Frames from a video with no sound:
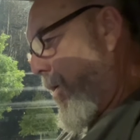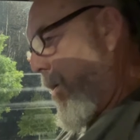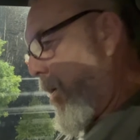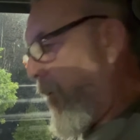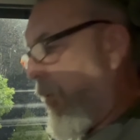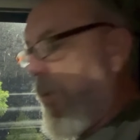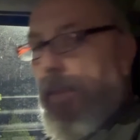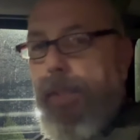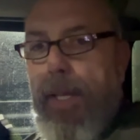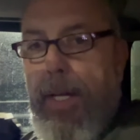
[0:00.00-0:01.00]
Oh, look
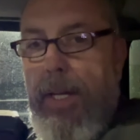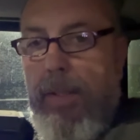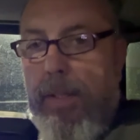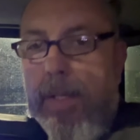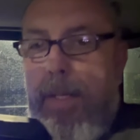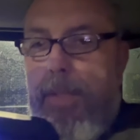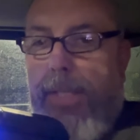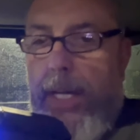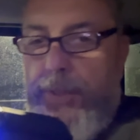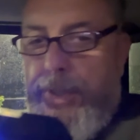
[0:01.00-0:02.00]
at that. It's
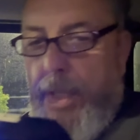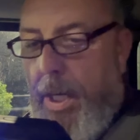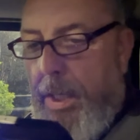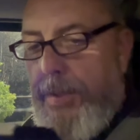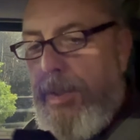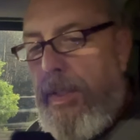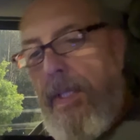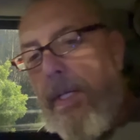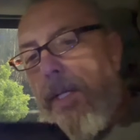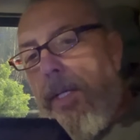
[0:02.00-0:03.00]
got charge.
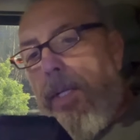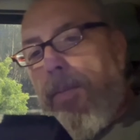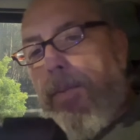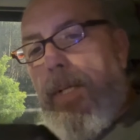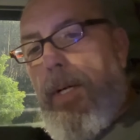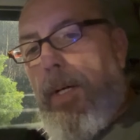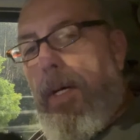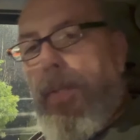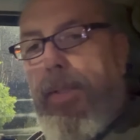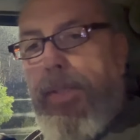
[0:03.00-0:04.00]
We are
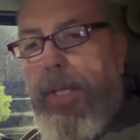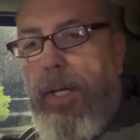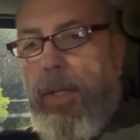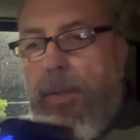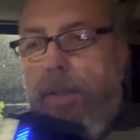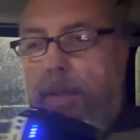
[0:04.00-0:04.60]
on the go.